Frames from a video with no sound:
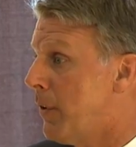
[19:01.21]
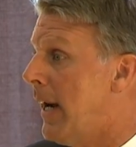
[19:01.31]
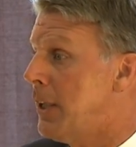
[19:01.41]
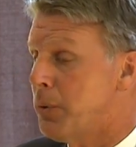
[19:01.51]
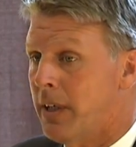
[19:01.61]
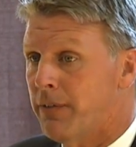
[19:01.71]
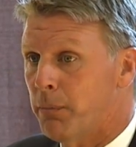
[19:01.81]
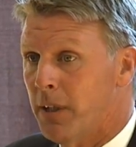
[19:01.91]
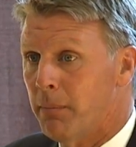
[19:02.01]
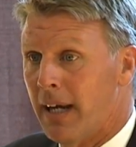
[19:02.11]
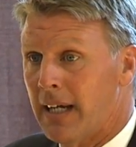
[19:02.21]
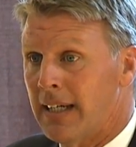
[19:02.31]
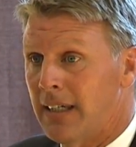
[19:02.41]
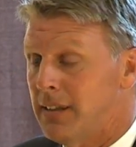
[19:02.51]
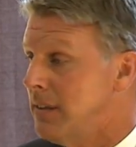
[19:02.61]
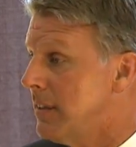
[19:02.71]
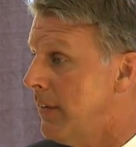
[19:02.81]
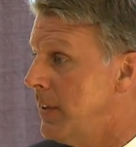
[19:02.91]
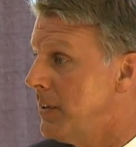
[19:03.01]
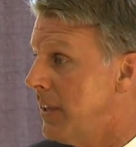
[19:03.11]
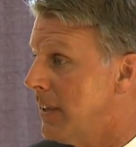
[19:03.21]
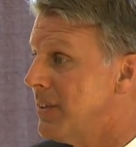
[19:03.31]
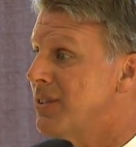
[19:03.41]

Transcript: graduated from here back in 1976.